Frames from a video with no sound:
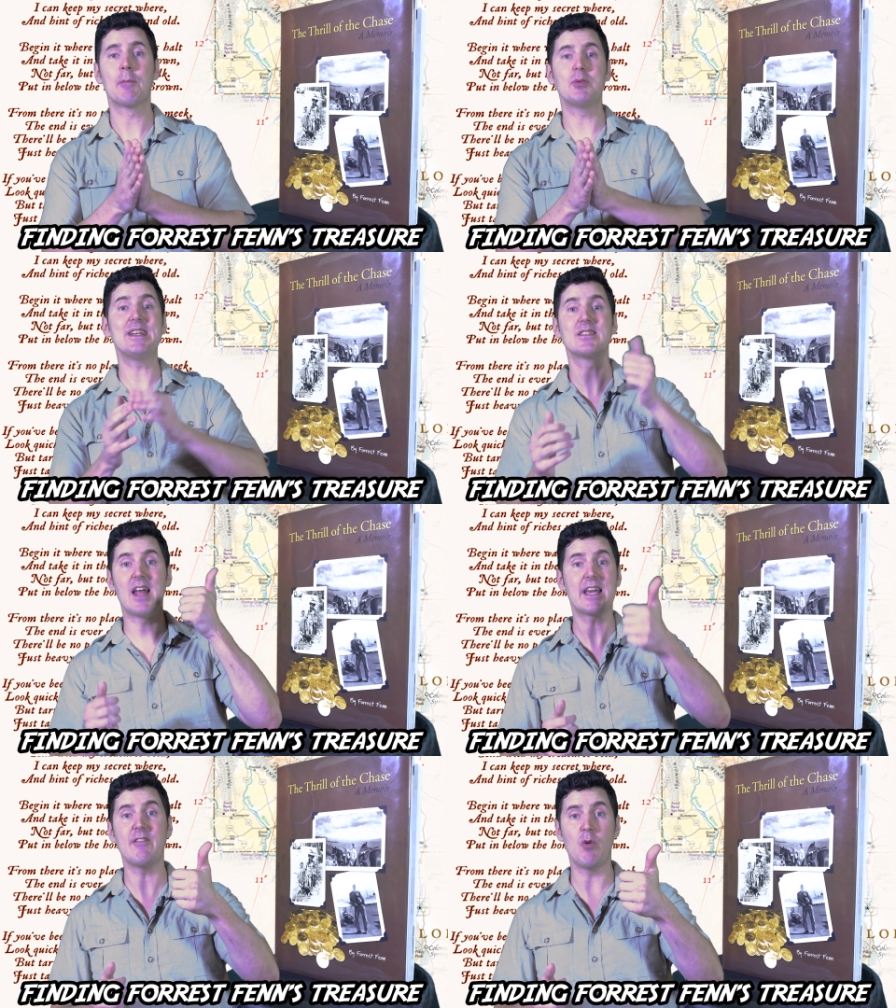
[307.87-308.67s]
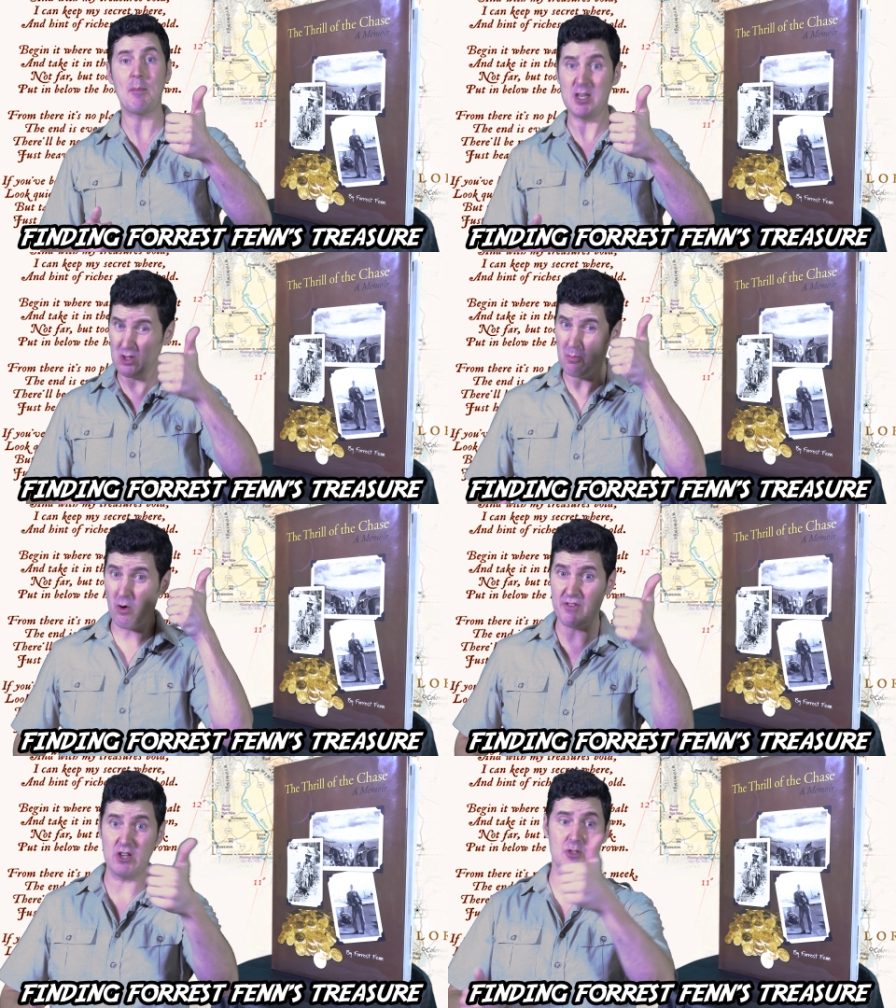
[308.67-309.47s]
Please like if you want me to do
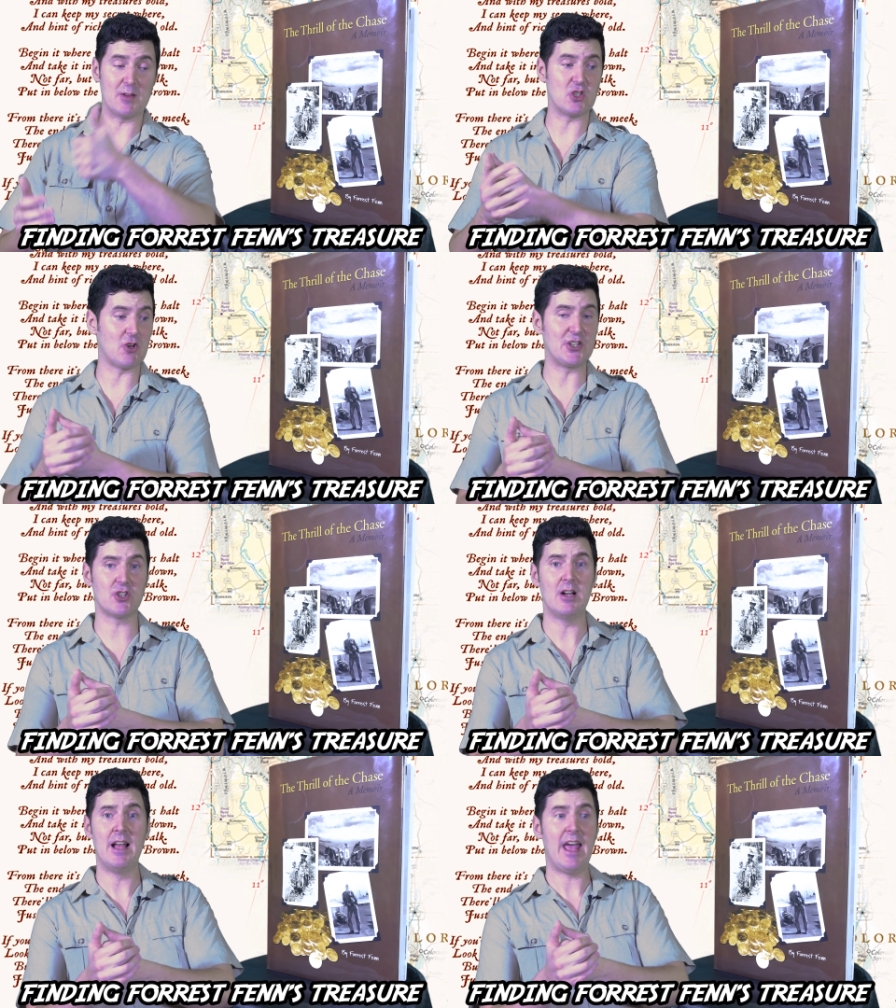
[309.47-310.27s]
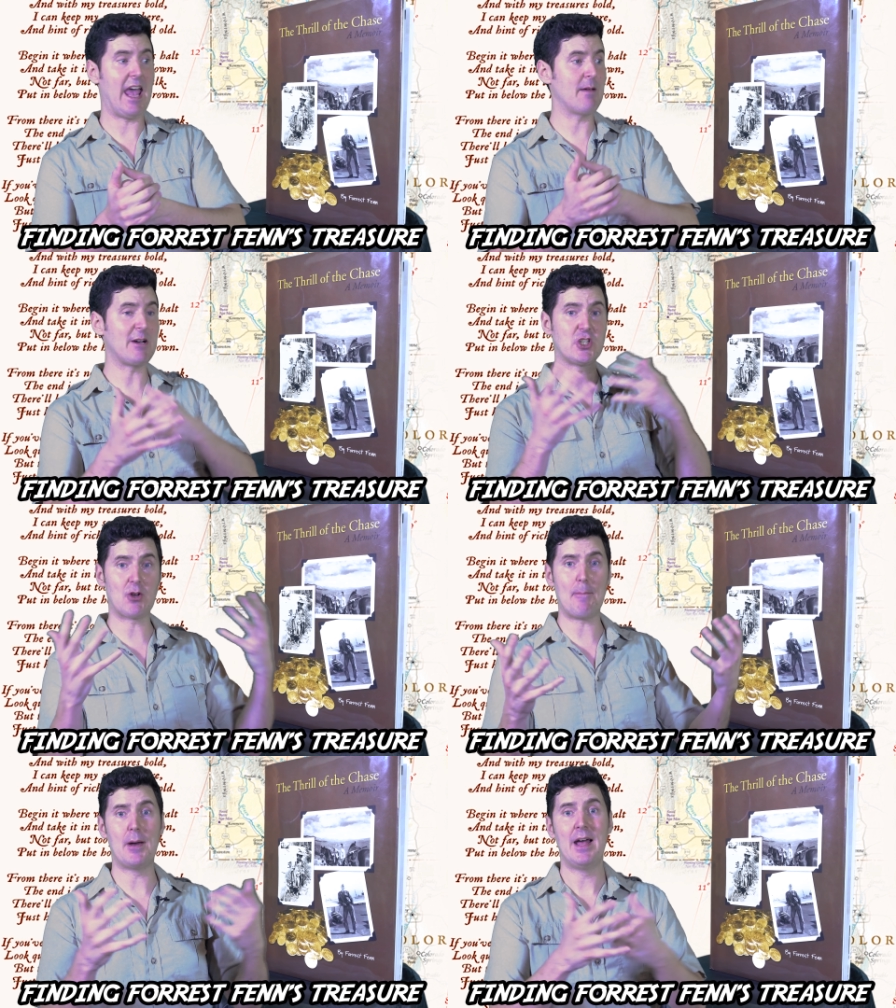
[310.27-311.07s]
more videos about the treasure and my
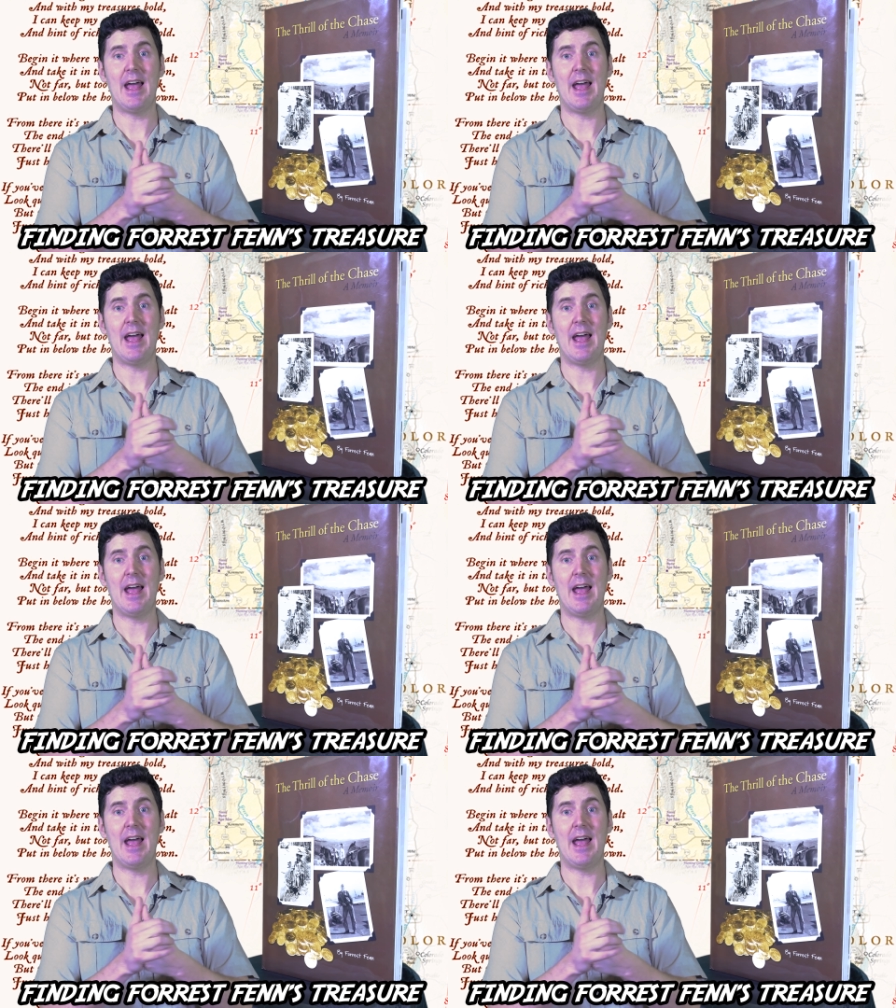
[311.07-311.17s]
trip,